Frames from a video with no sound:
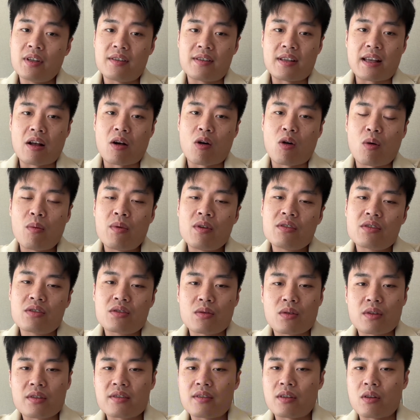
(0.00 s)
is an open
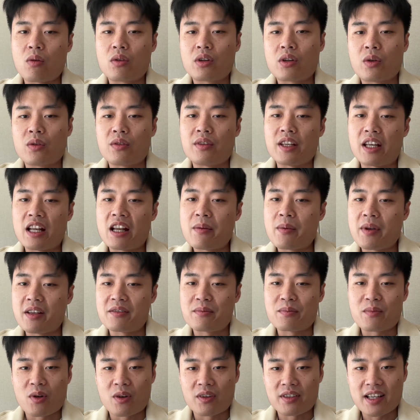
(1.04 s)
source no-code
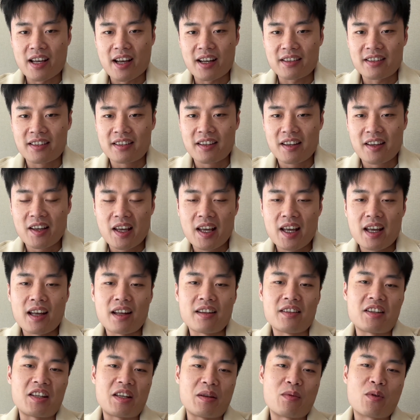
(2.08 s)
database product,
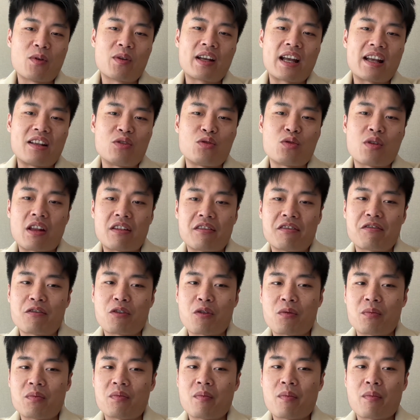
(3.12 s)
and Teable can
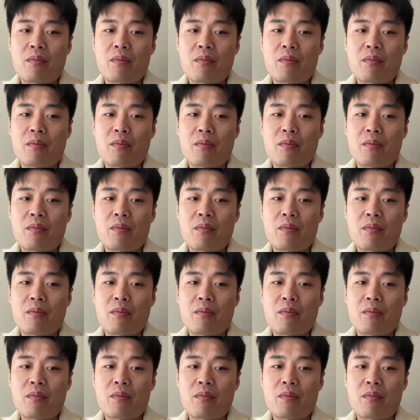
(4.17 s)
transform